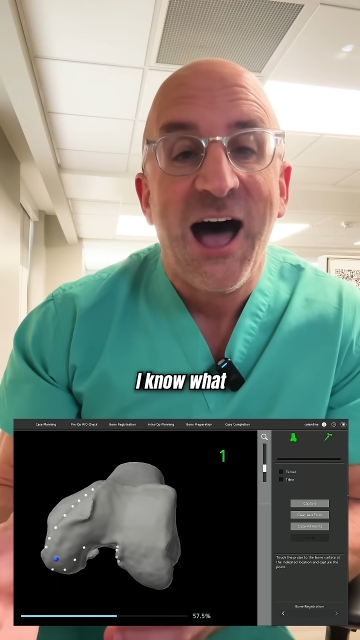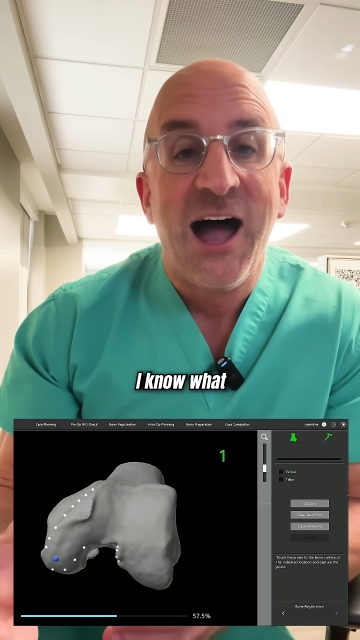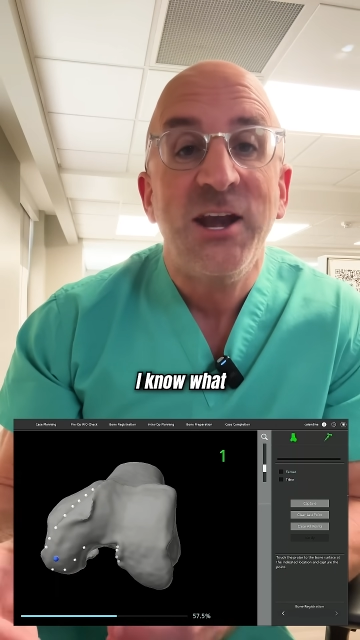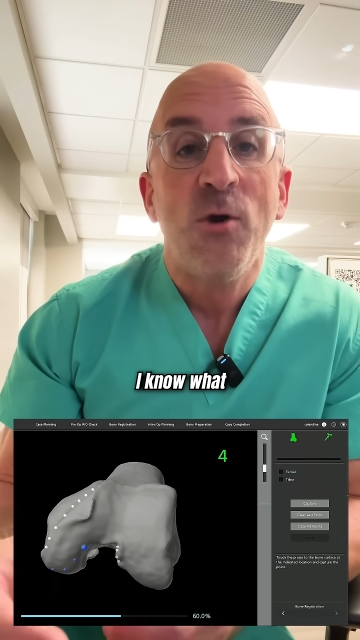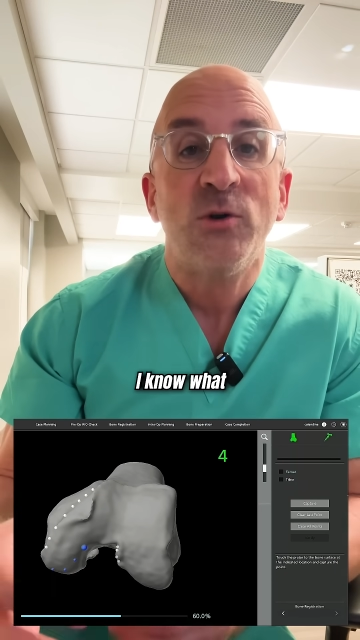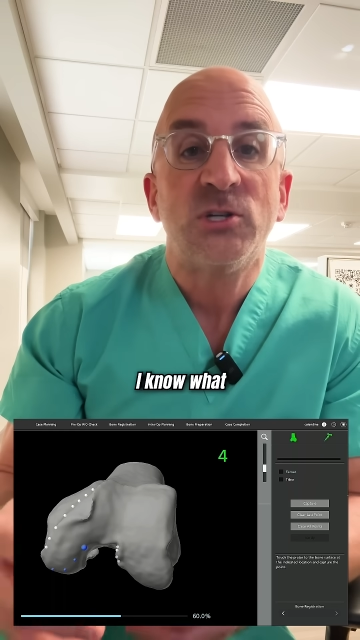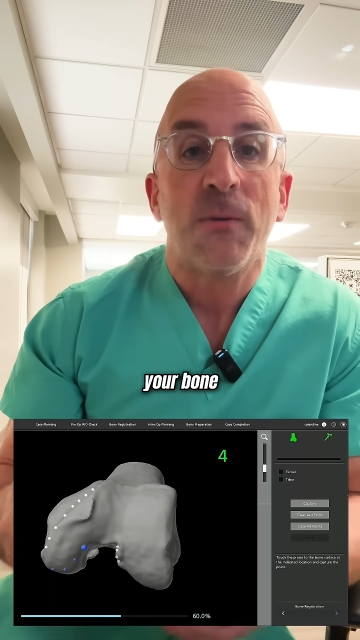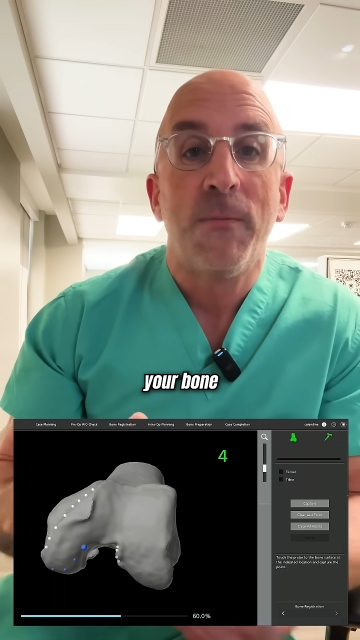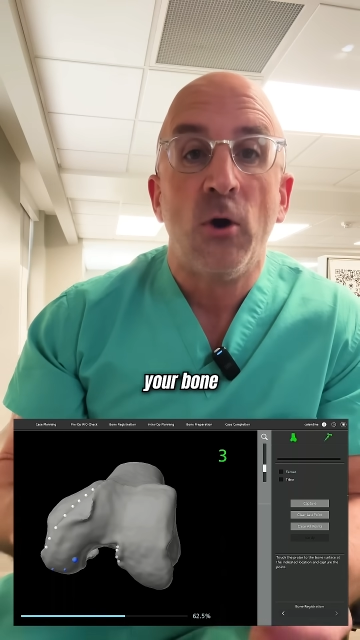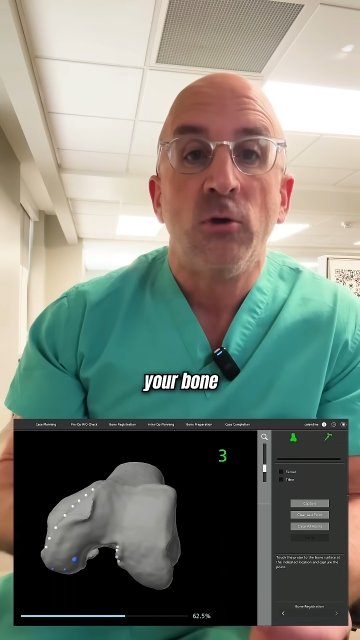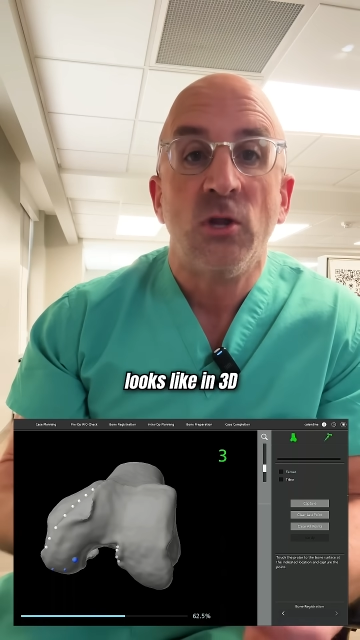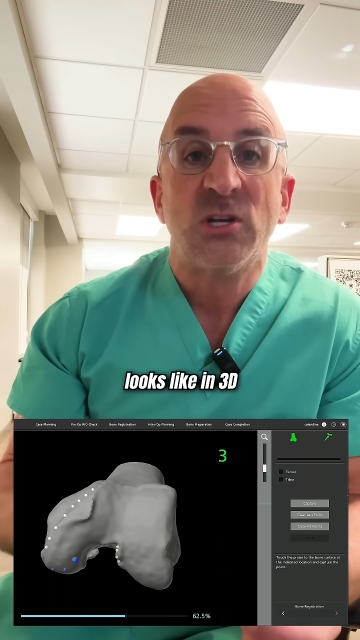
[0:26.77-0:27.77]
I know what your
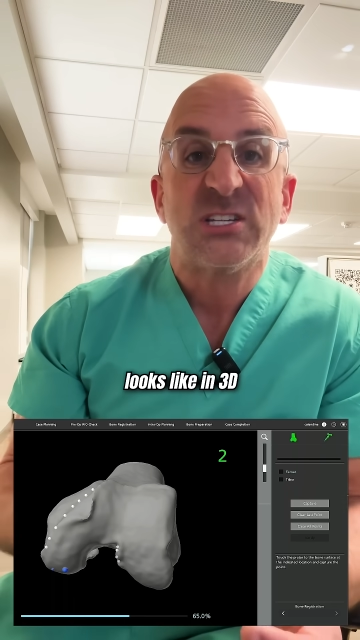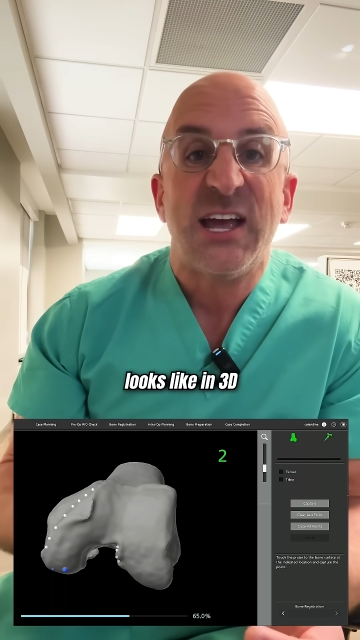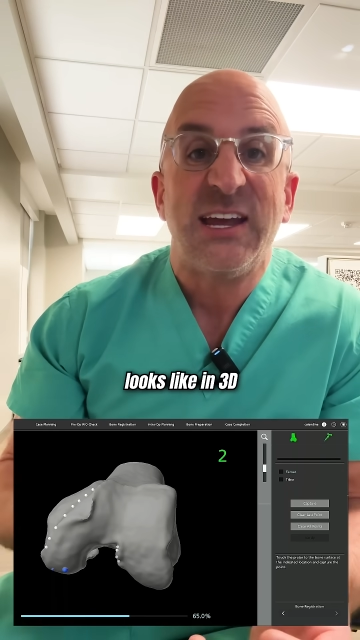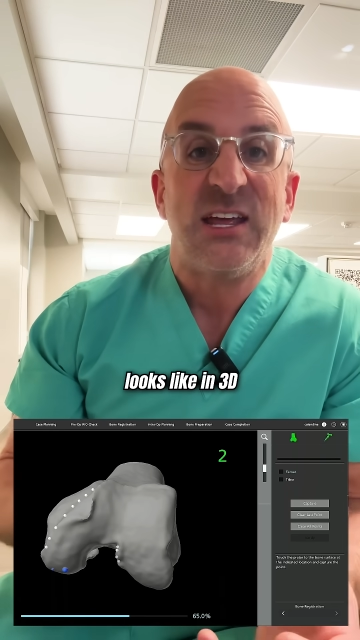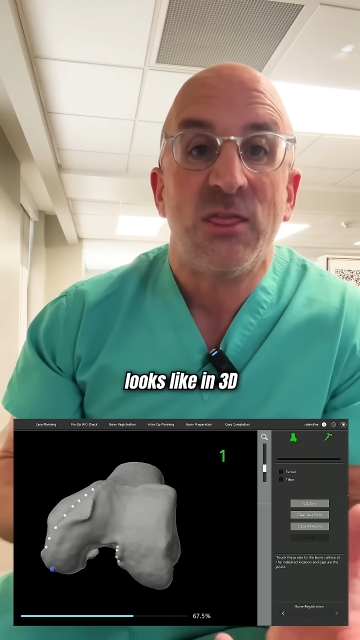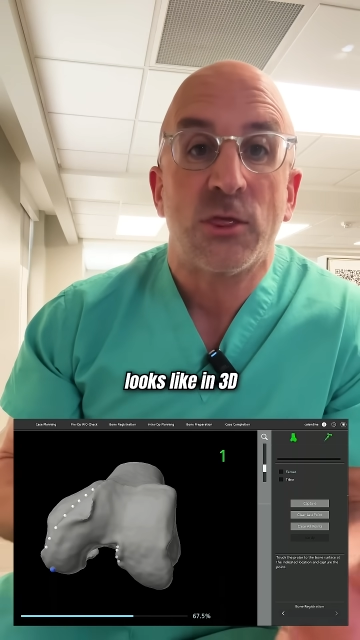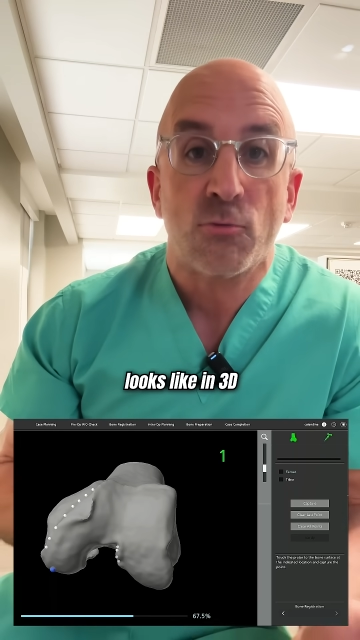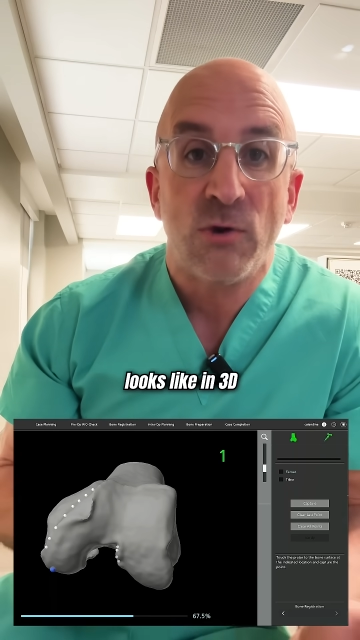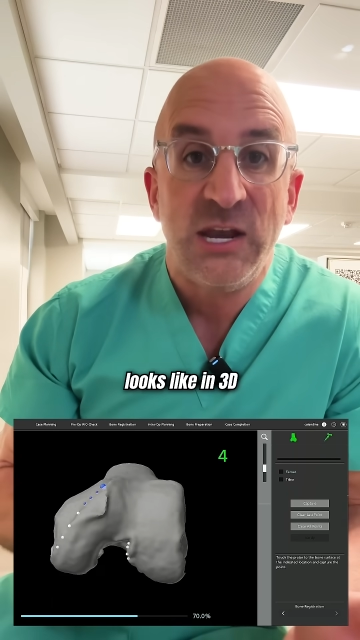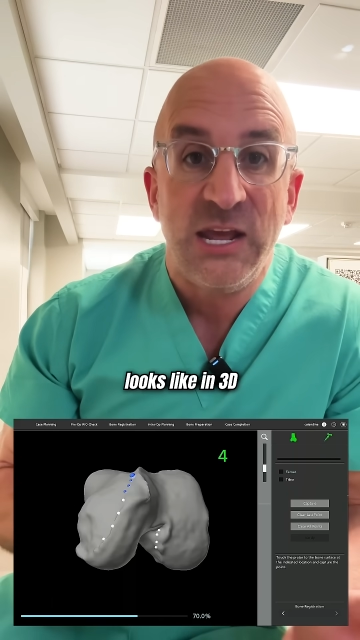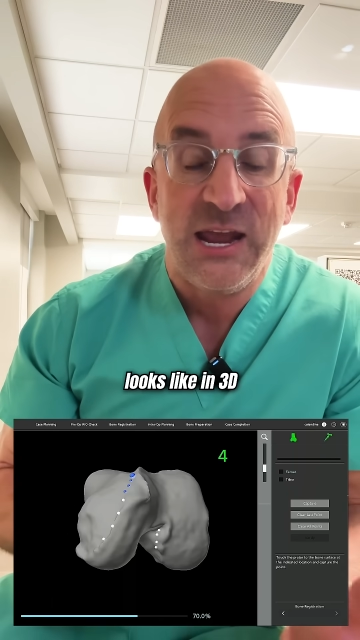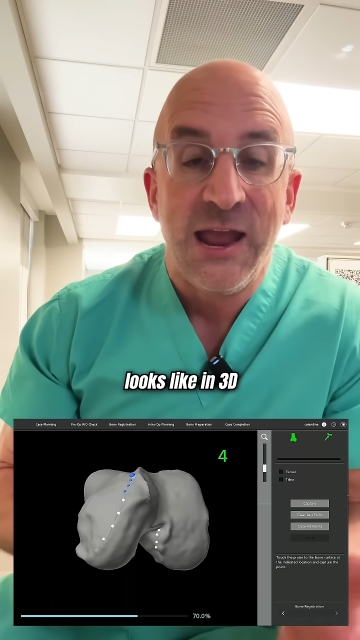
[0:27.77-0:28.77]
bone looks like in
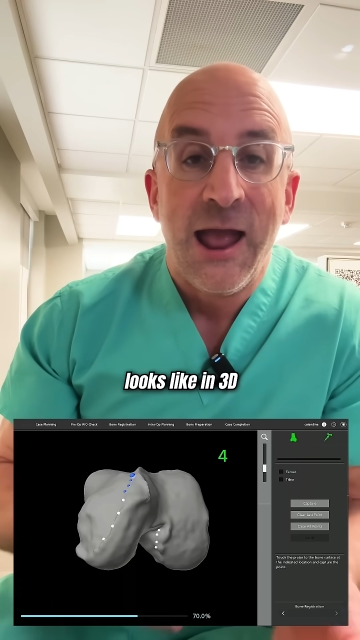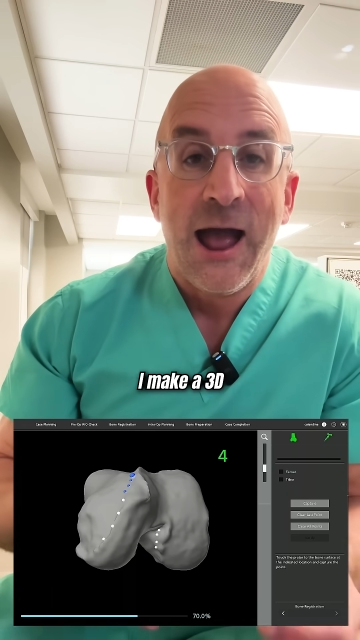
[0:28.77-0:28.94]
3D.